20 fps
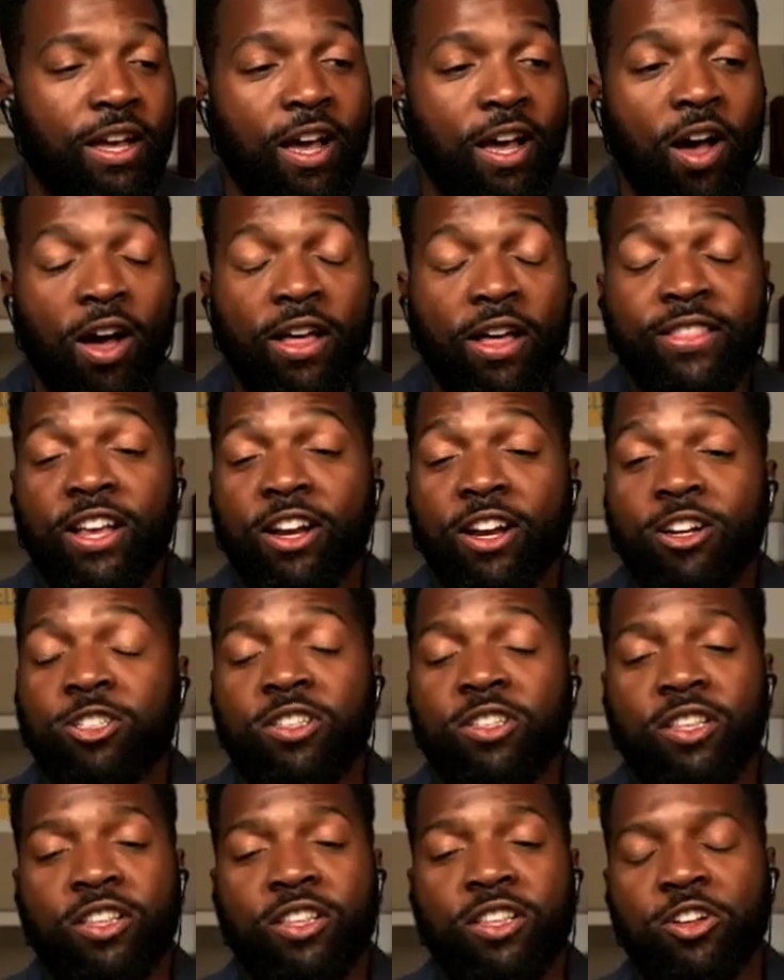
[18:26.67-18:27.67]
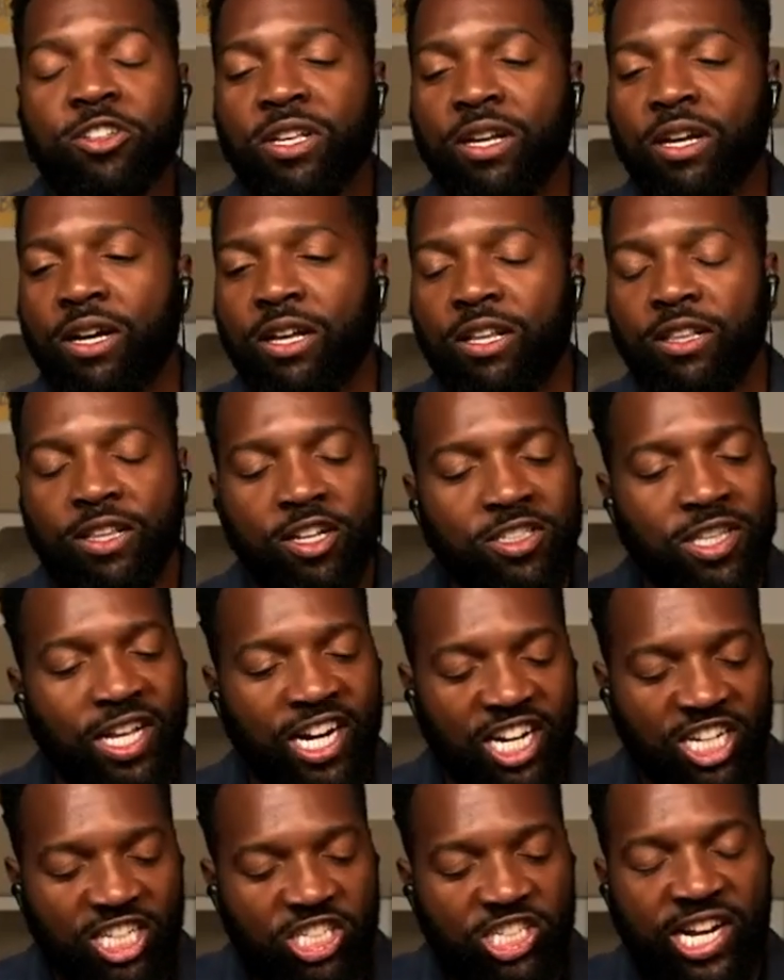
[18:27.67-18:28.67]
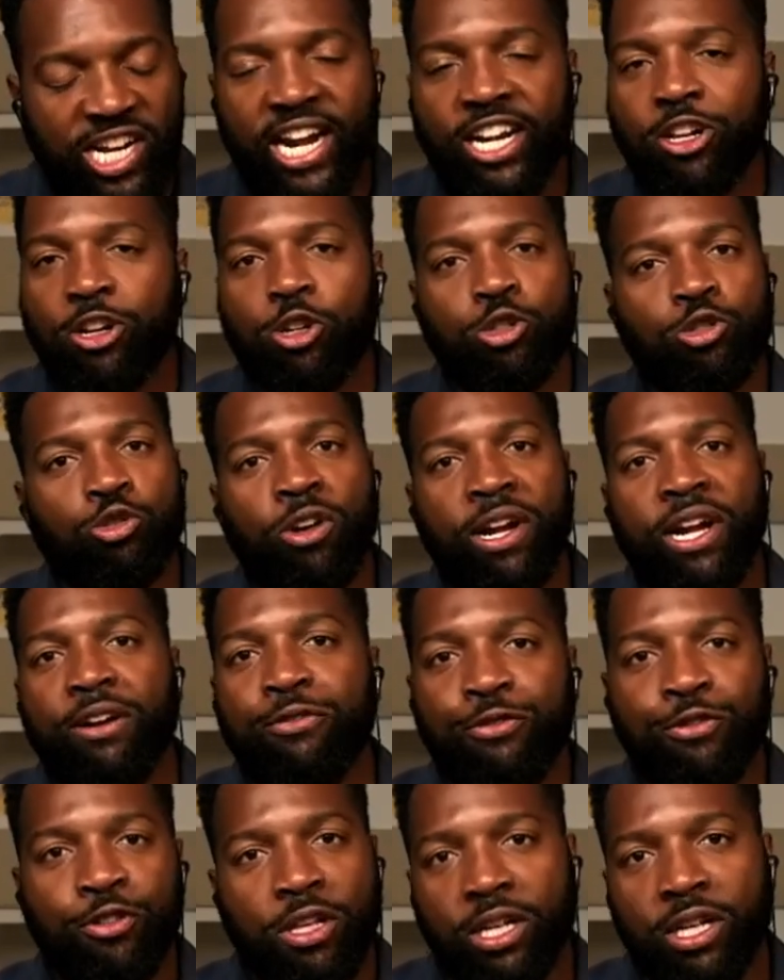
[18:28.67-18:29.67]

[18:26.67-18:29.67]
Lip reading: There's like a janitor's ring full of